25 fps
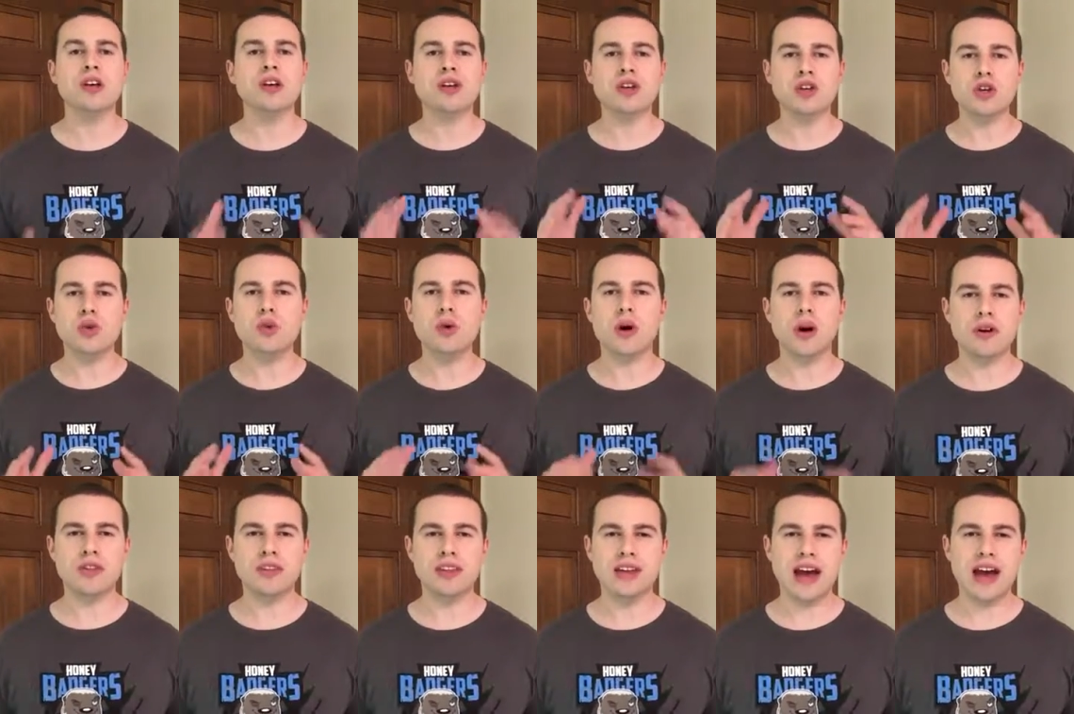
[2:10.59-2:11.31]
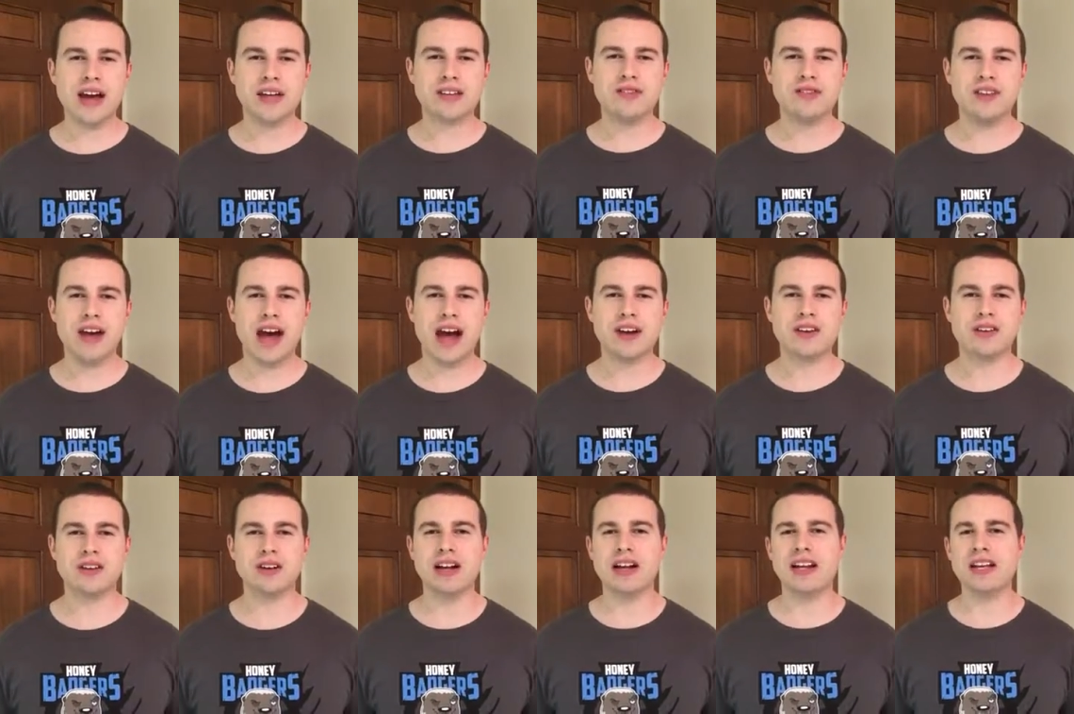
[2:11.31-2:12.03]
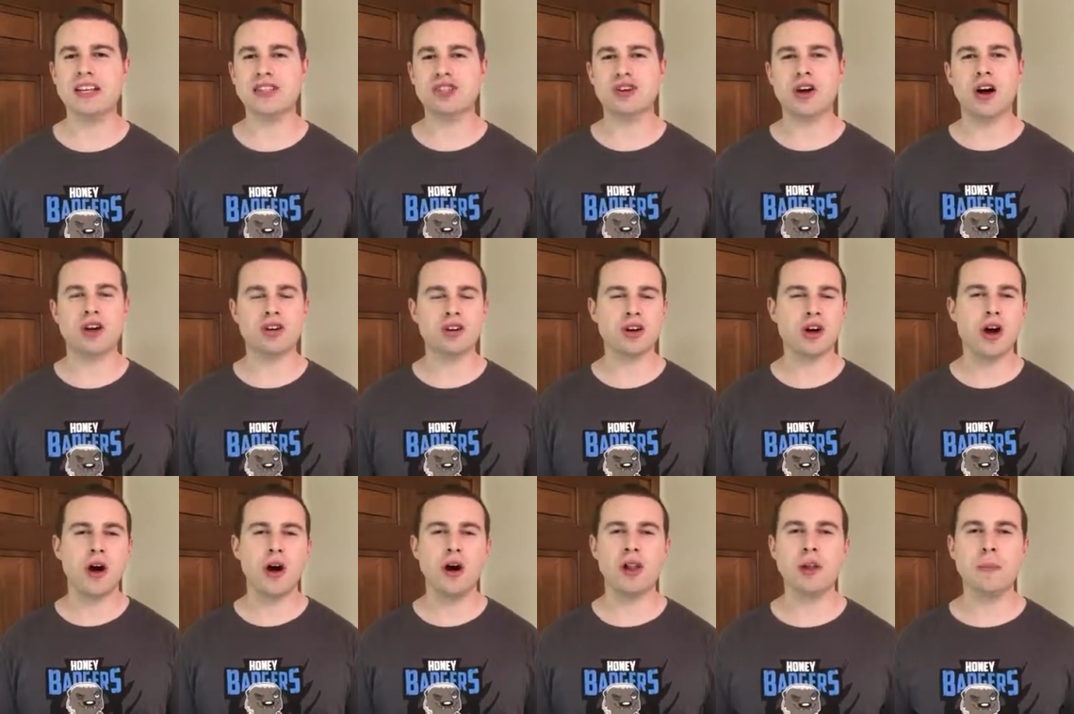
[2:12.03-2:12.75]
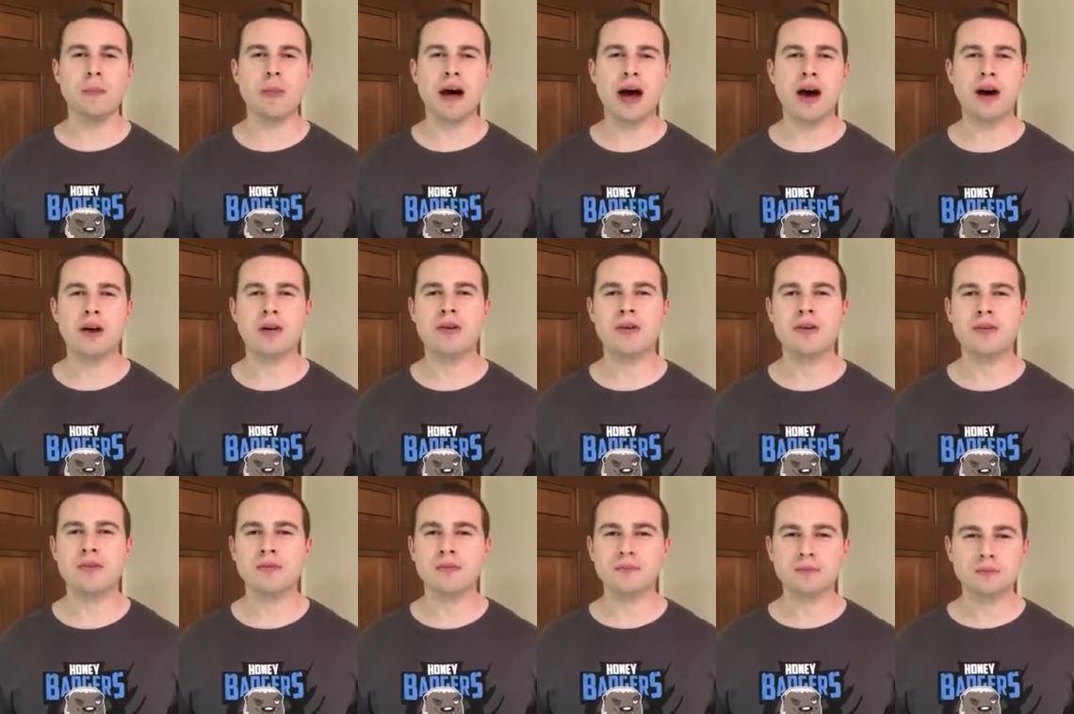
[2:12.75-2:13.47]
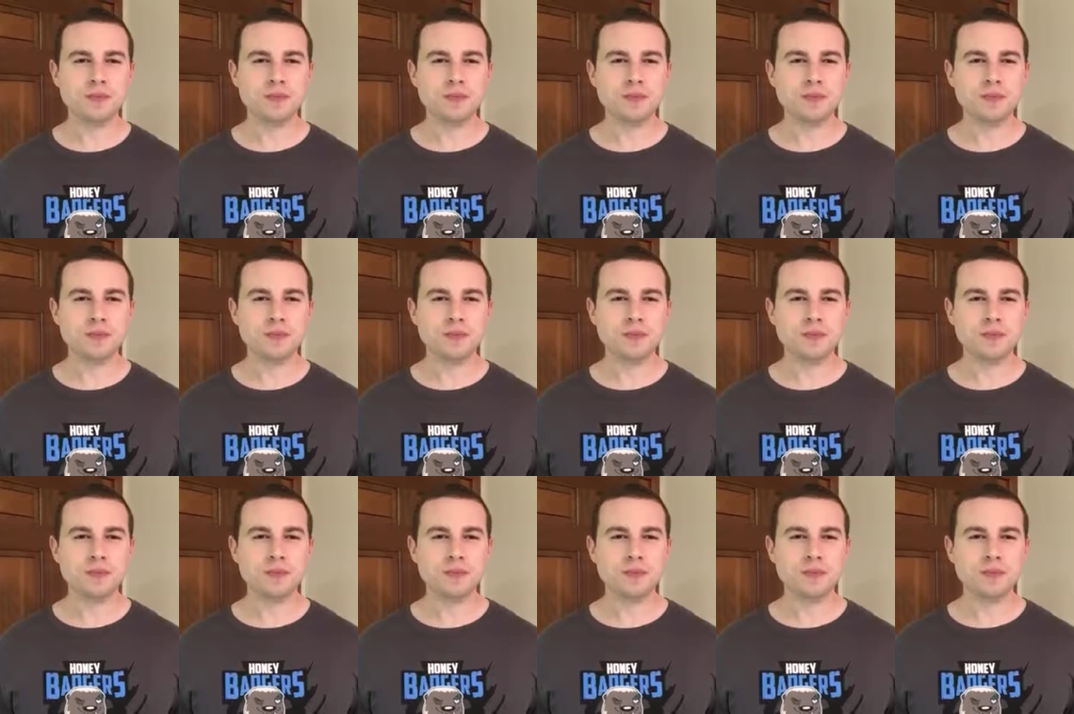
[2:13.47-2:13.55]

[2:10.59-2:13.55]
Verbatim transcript: You are the X factor. And he talked all about,